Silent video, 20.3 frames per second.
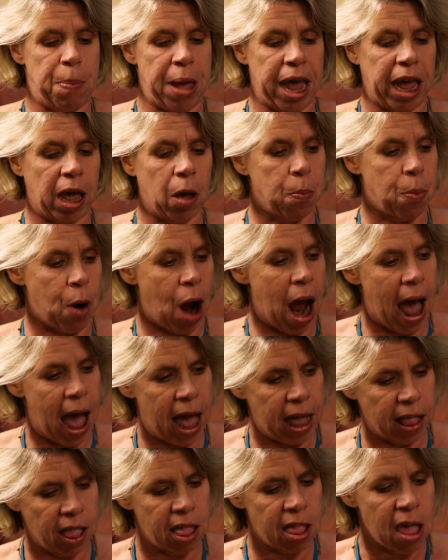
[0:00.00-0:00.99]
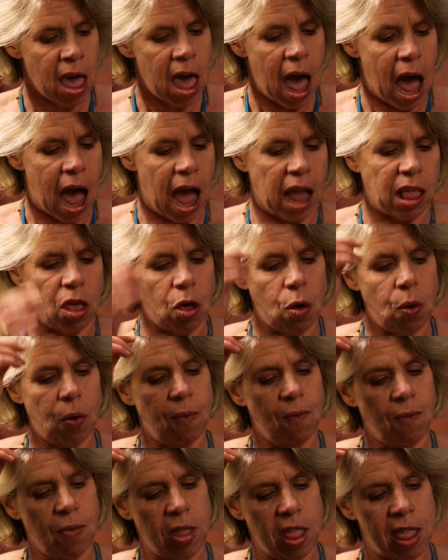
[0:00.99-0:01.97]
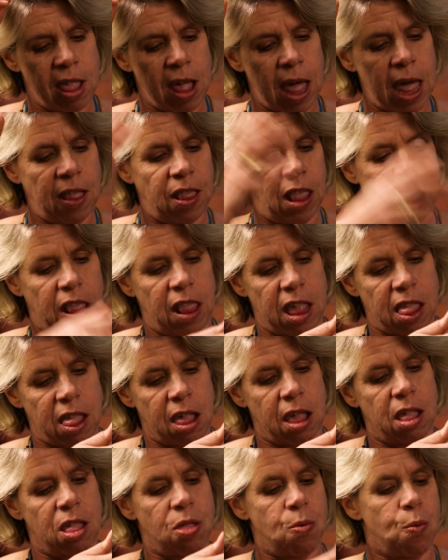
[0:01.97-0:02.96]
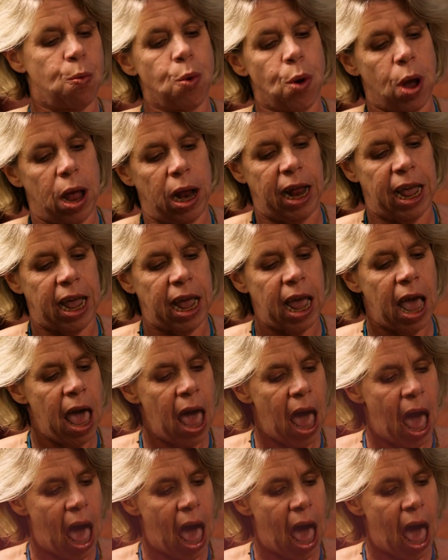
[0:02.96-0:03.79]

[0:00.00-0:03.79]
big brands, and you can see that this is really